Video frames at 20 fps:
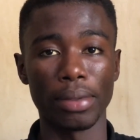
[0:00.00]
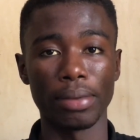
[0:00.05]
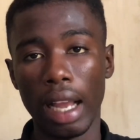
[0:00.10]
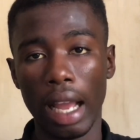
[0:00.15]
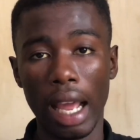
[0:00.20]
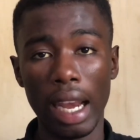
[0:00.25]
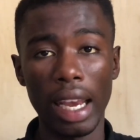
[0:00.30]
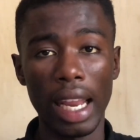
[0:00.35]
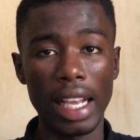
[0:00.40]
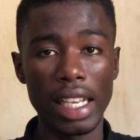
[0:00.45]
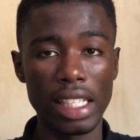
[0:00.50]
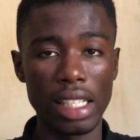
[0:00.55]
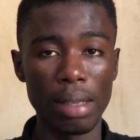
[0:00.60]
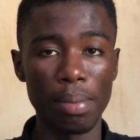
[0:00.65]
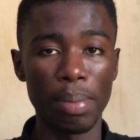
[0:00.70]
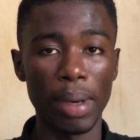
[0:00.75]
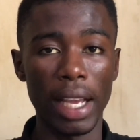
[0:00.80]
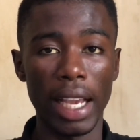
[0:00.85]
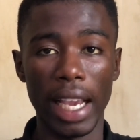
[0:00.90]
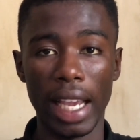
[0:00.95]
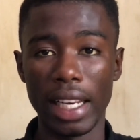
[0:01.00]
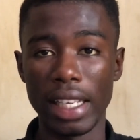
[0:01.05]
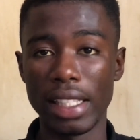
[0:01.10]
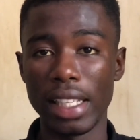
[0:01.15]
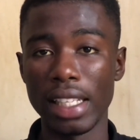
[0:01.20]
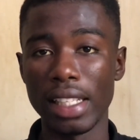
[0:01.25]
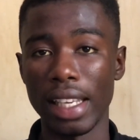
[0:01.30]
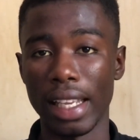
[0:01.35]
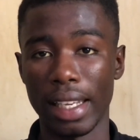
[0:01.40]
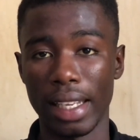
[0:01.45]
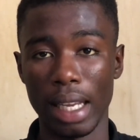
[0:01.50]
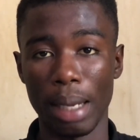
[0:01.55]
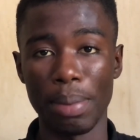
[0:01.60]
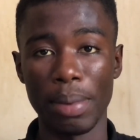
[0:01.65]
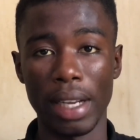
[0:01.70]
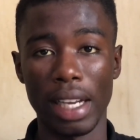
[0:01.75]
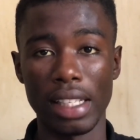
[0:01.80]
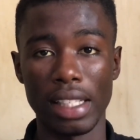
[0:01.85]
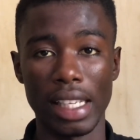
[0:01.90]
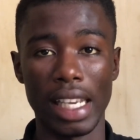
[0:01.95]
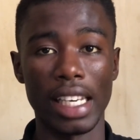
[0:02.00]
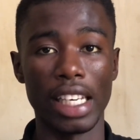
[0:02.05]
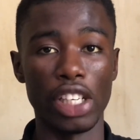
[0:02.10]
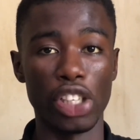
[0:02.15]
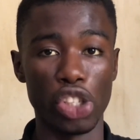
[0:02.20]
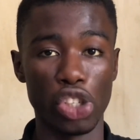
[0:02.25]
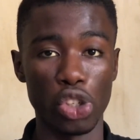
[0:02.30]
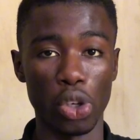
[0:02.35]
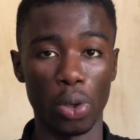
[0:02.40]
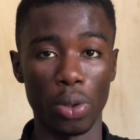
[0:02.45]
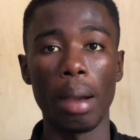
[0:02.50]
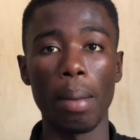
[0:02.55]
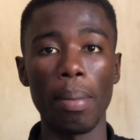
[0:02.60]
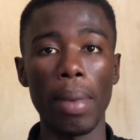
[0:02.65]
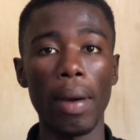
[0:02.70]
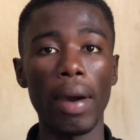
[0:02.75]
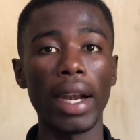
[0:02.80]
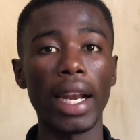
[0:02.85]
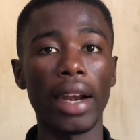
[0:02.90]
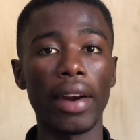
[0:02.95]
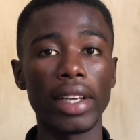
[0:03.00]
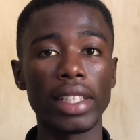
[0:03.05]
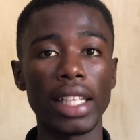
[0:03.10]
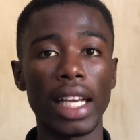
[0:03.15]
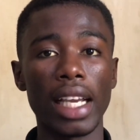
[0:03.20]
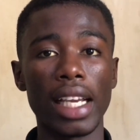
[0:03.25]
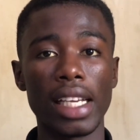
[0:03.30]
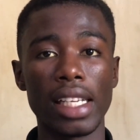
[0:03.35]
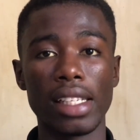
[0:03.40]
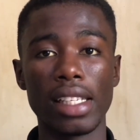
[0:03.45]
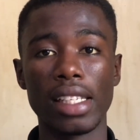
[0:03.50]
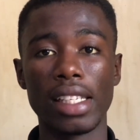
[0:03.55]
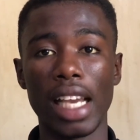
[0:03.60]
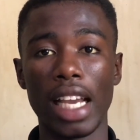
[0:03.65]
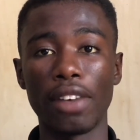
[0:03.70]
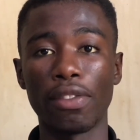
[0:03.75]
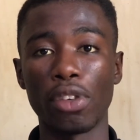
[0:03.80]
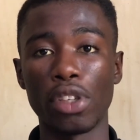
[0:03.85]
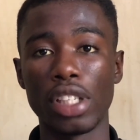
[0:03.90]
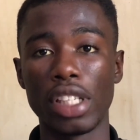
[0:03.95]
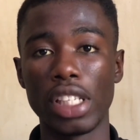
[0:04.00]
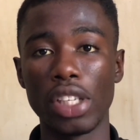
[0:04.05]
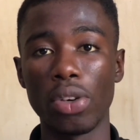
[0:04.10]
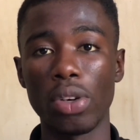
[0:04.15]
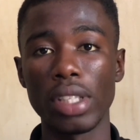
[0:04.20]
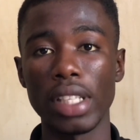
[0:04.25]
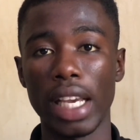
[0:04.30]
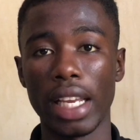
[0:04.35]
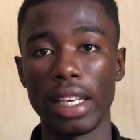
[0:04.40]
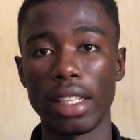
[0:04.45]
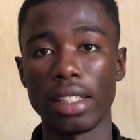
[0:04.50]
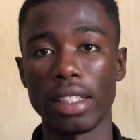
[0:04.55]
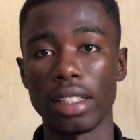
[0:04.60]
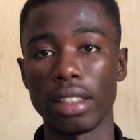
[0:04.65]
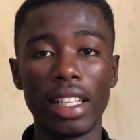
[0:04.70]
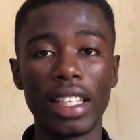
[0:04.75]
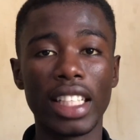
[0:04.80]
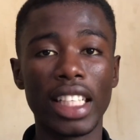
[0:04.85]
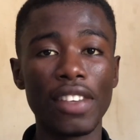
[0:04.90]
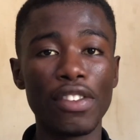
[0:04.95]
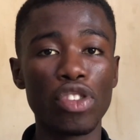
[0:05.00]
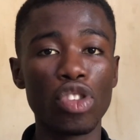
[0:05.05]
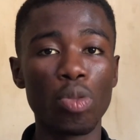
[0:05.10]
Unlike simpler editors like CapCut and InShot, PowerDirector is designed for serious editing. It gives you